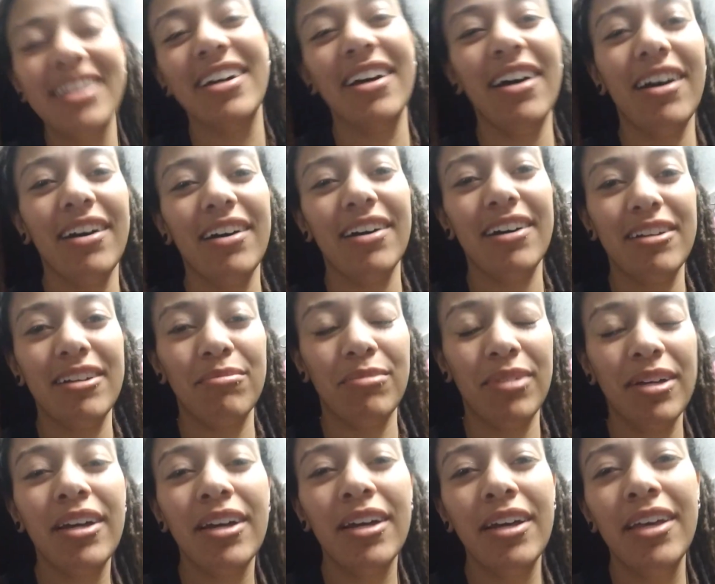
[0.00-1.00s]
Um,
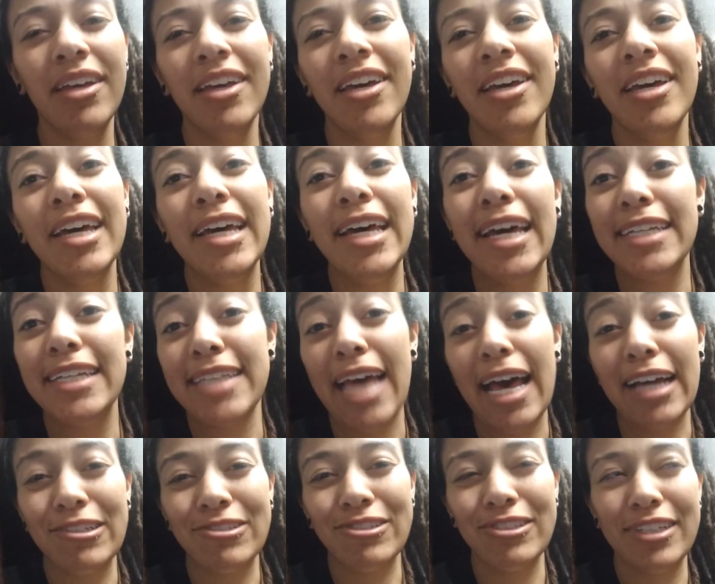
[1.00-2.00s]
it's
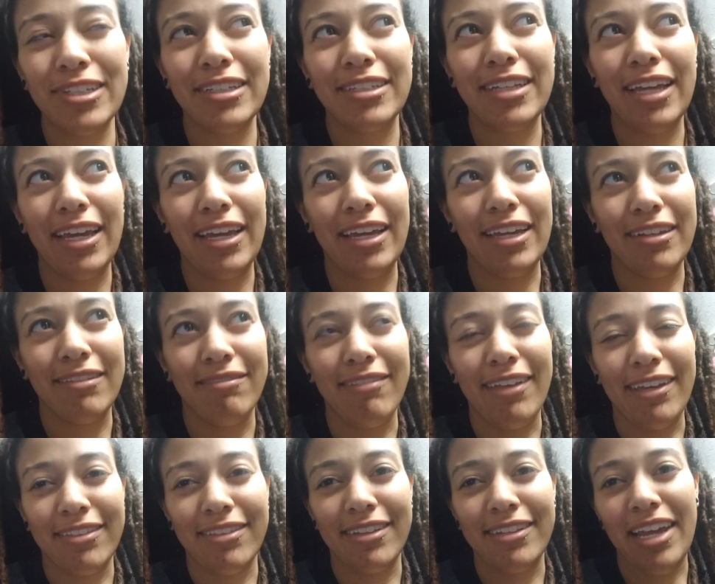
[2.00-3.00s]
actually day
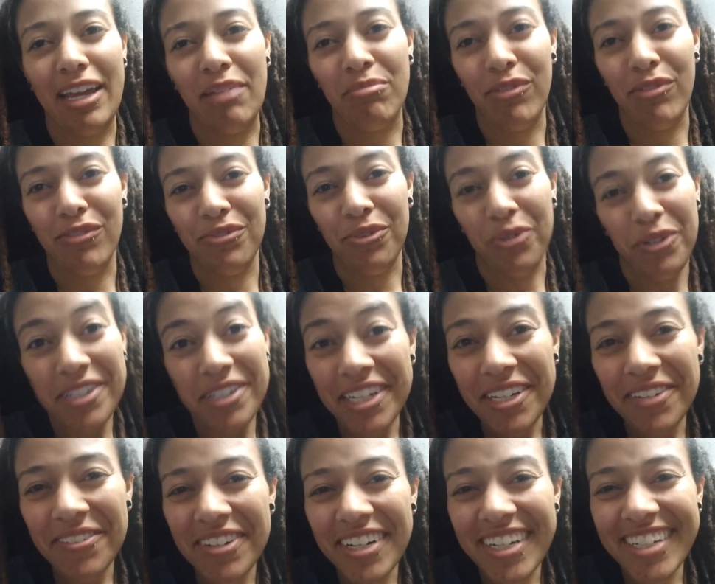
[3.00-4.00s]
like the night before
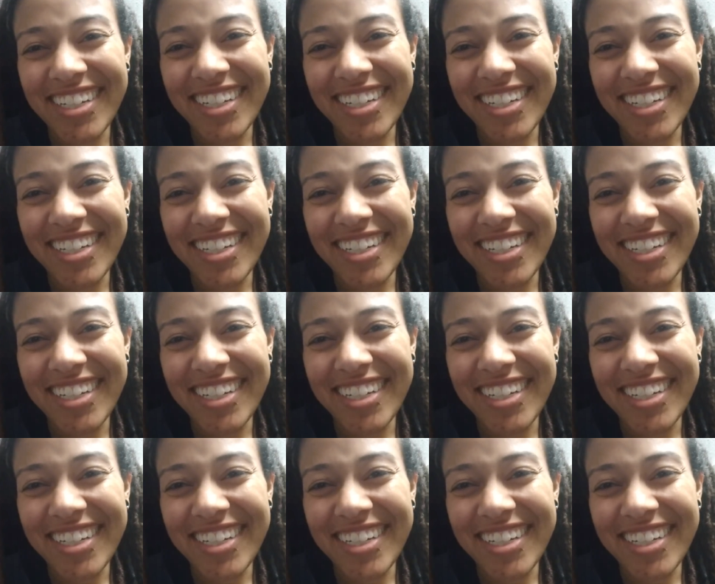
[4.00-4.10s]
day one,